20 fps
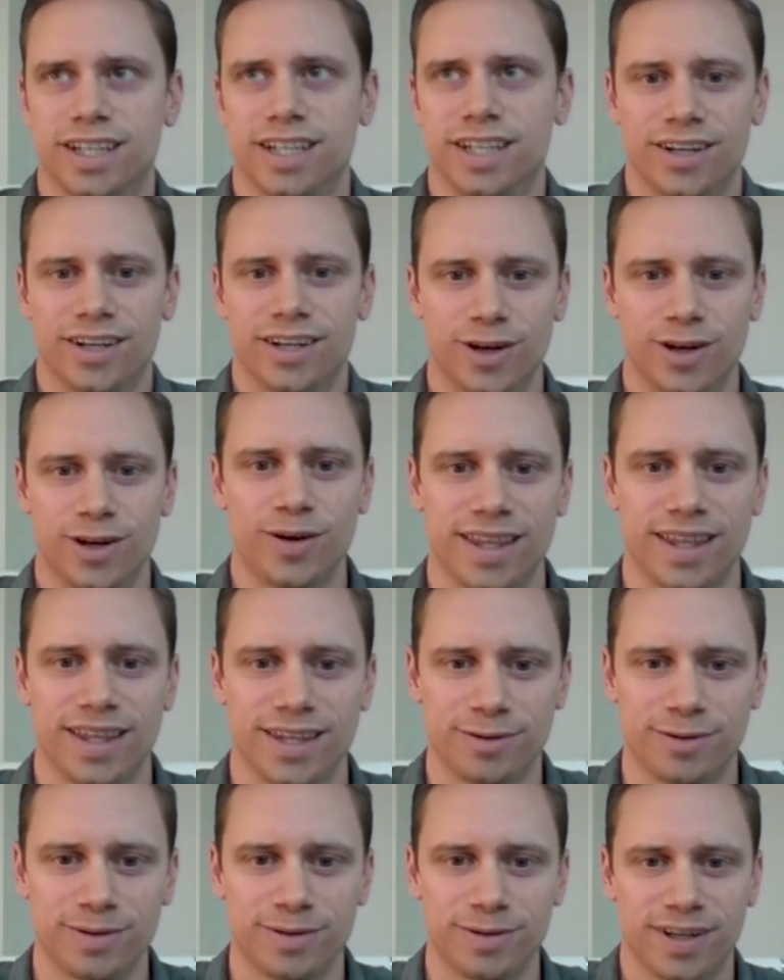I don't know. I
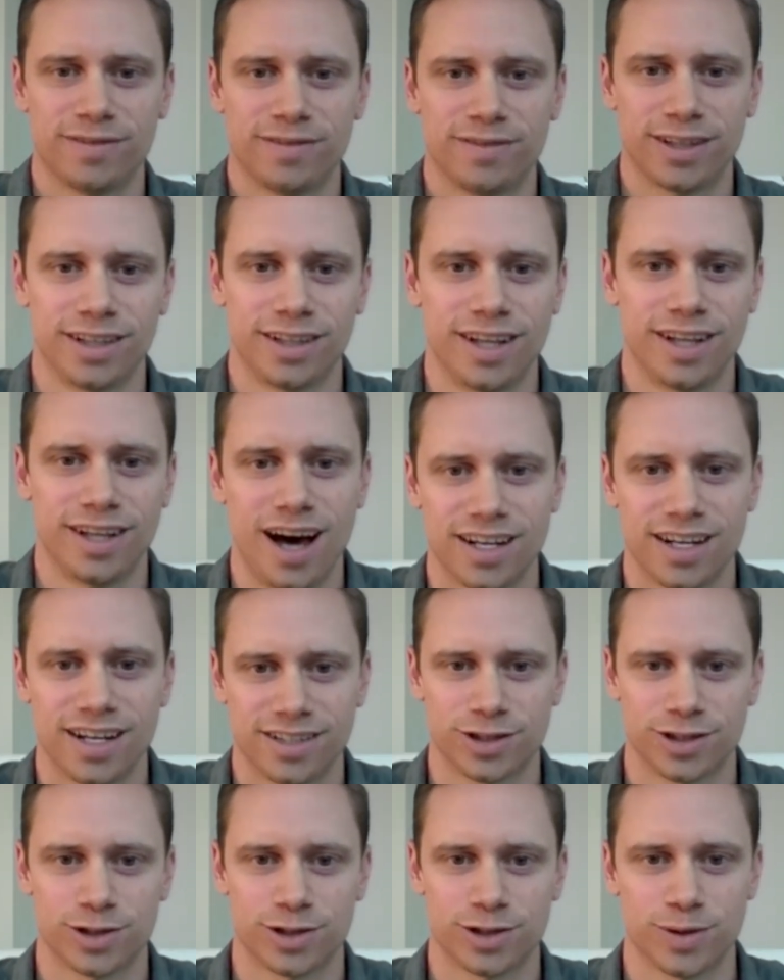think we've covered a lot in
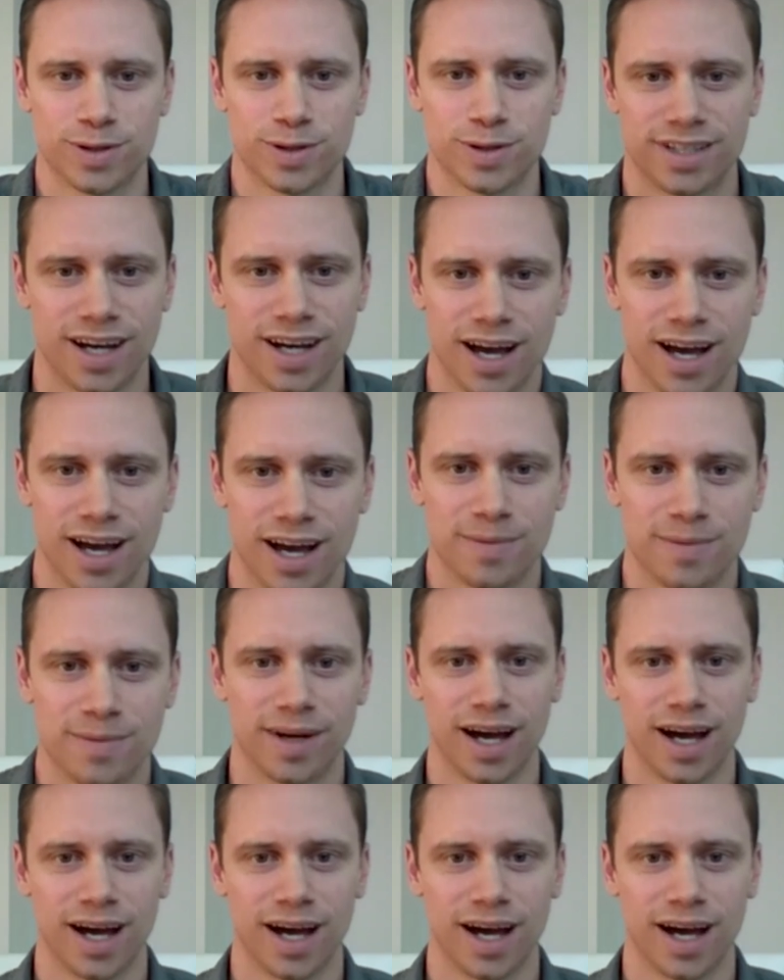a short time.